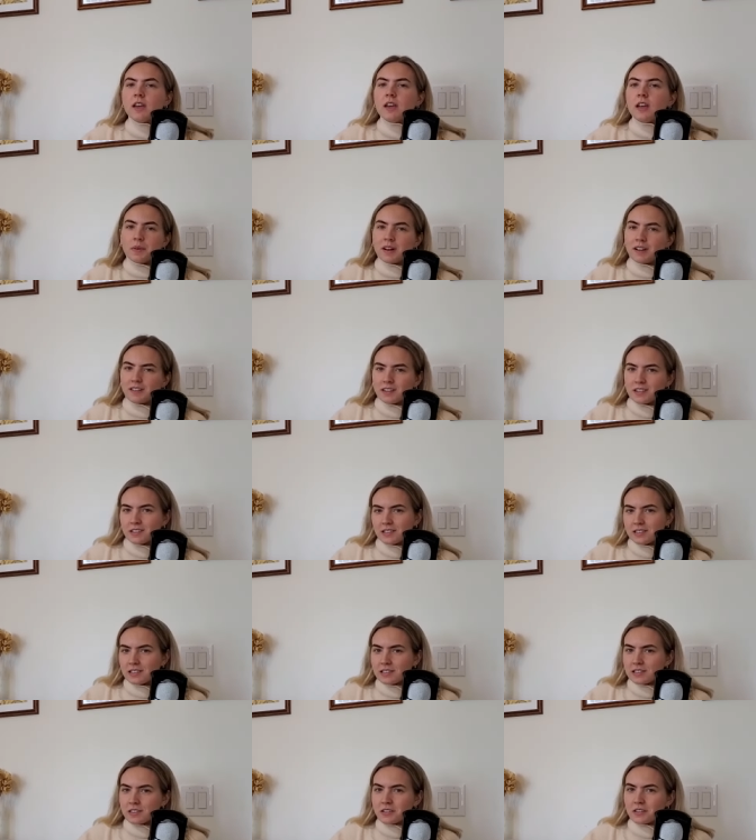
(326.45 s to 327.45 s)
but I think this
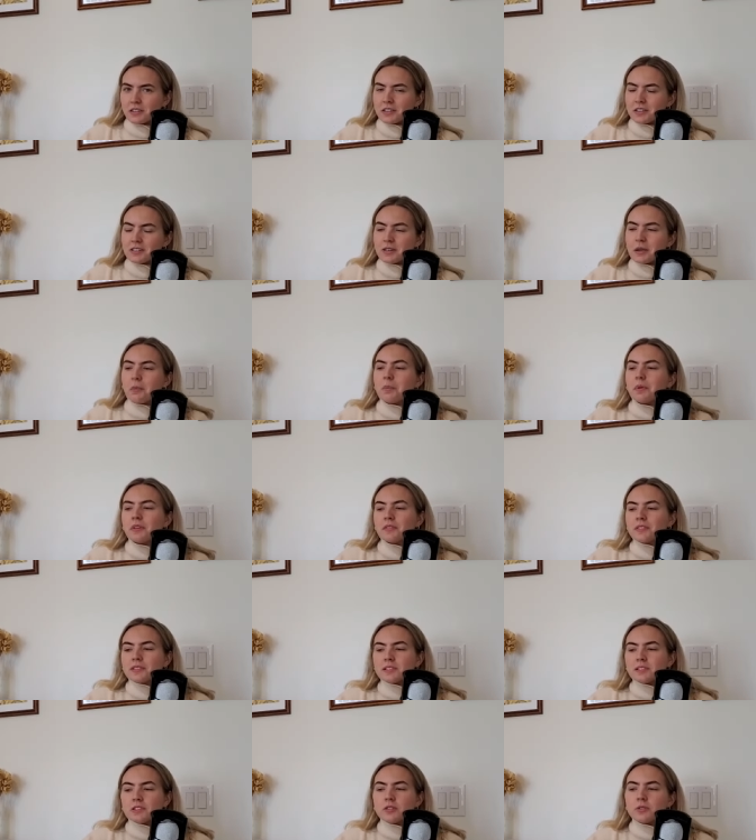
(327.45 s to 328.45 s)
is a good example of a
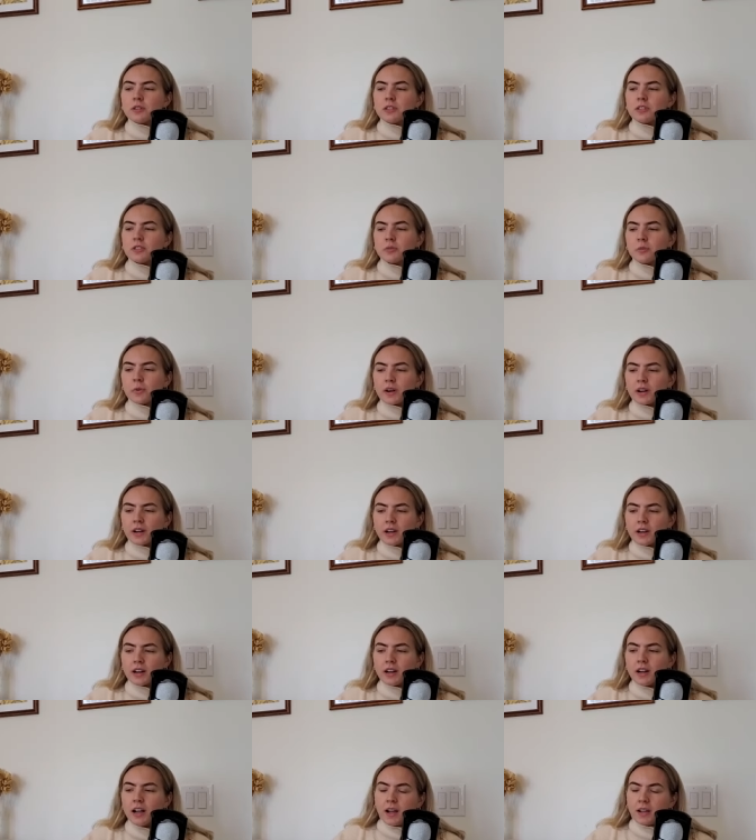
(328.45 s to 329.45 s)
situation
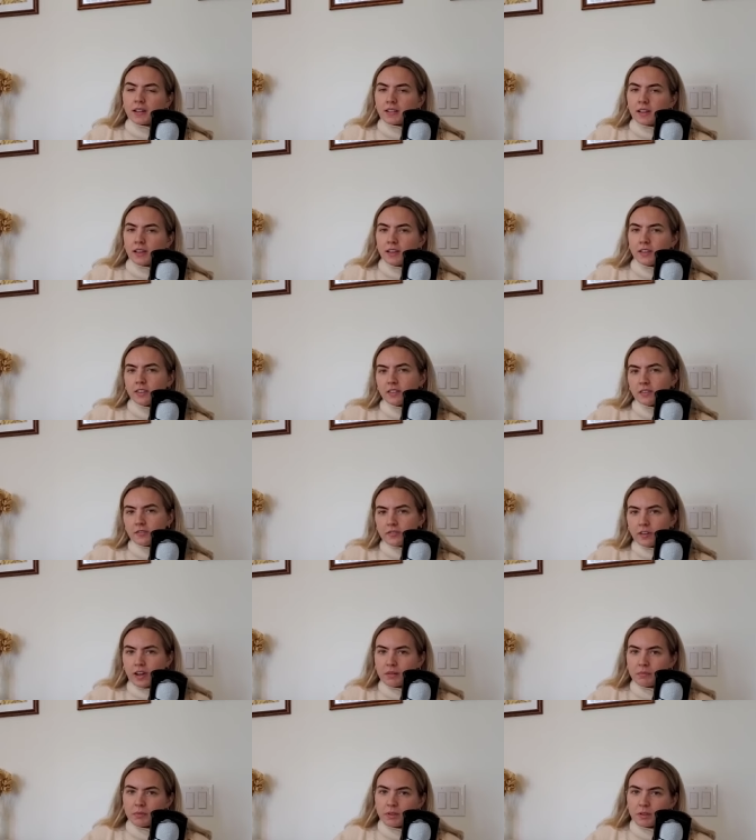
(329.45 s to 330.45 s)
where I like the
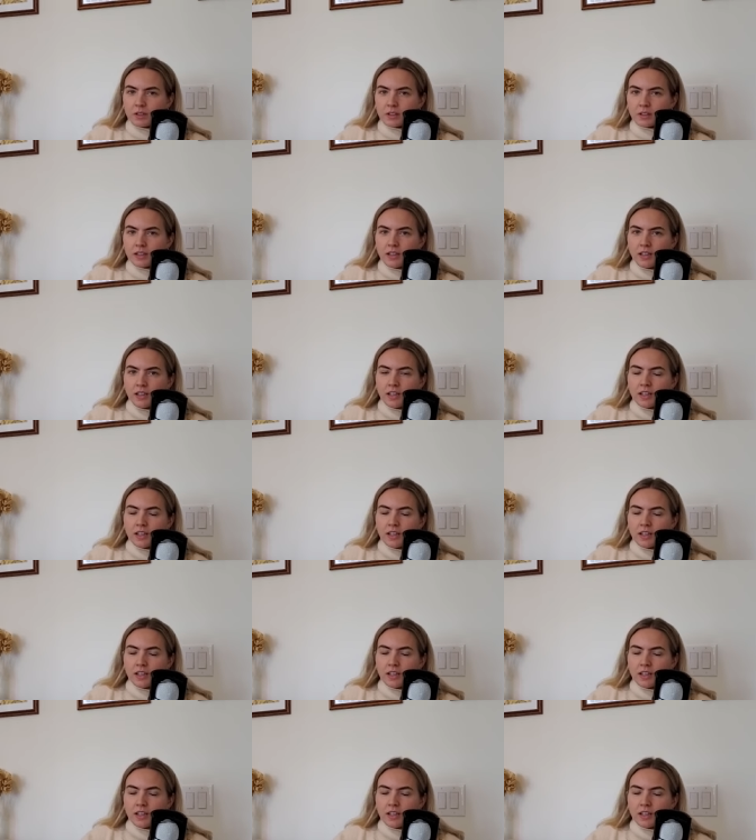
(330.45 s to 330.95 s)
fabric